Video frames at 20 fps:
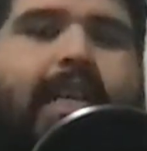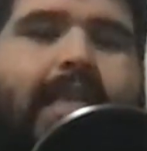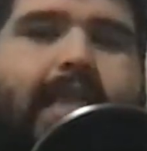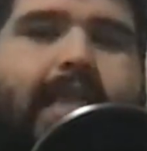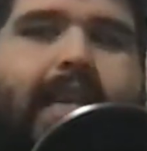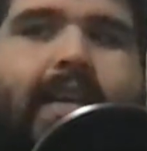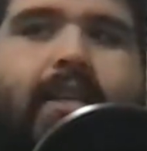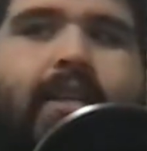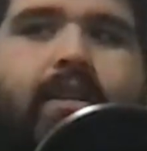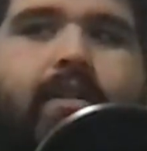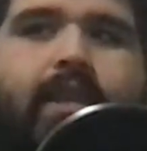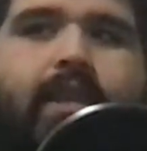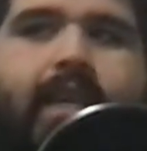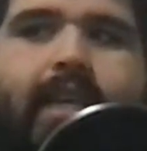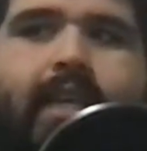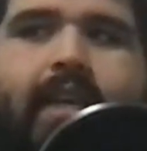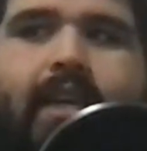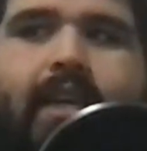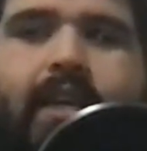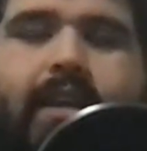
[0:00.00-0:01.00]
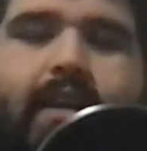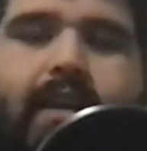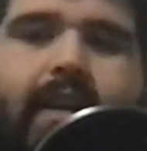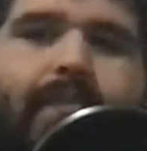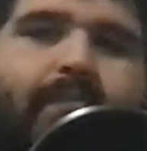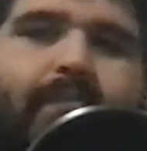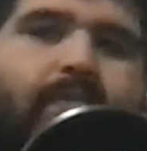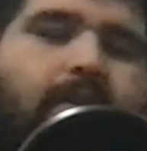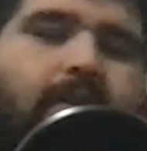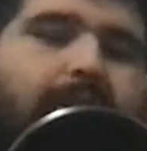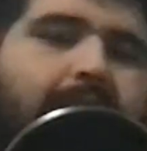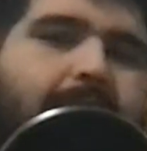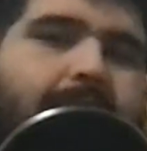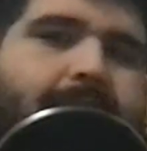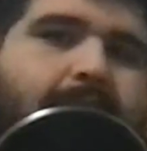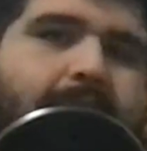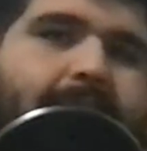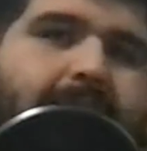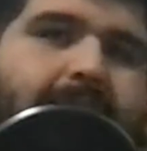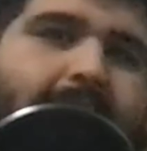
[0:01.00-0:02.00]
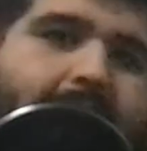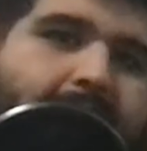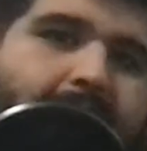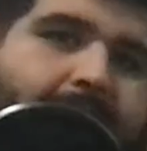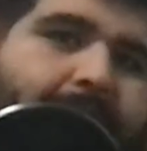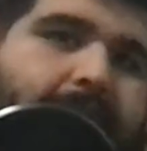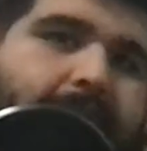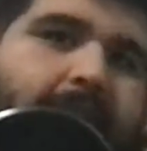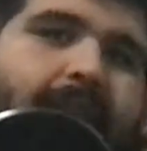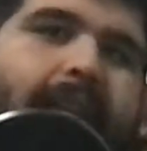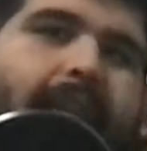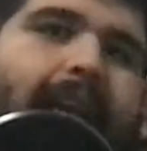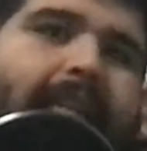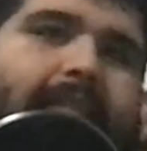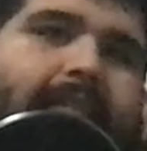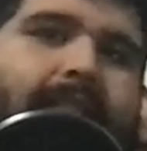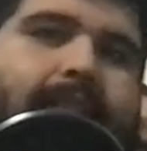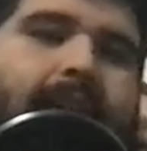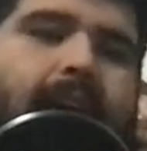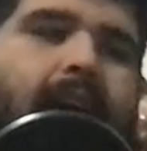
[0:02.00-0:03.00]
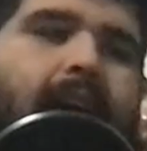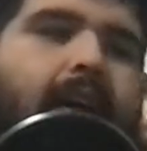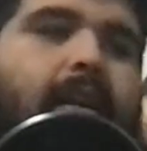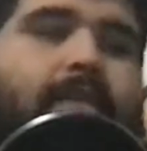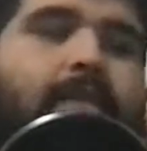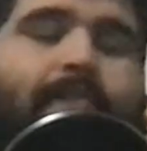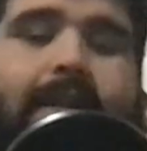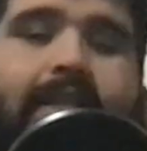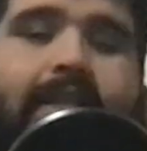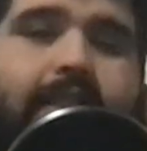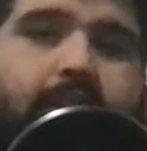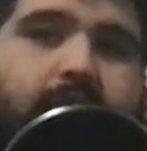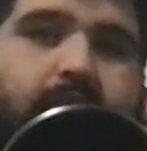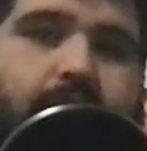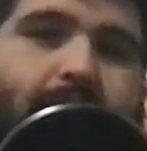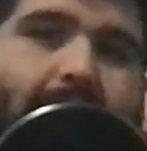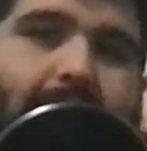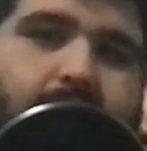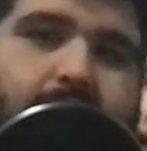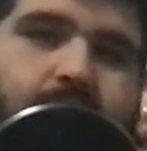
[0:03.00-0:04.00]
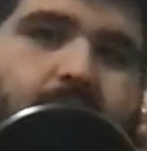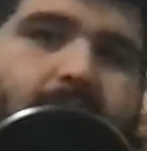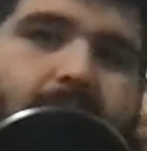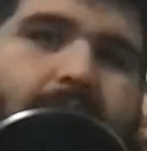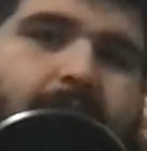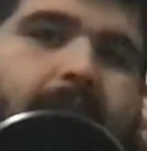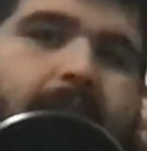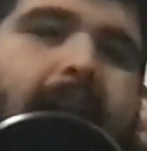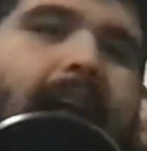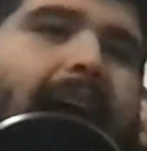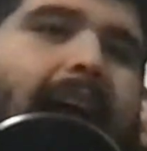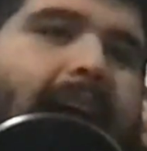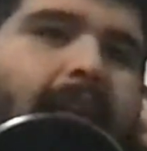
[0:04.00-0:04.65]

I think you need another person maybe to have a nice, especially directorial.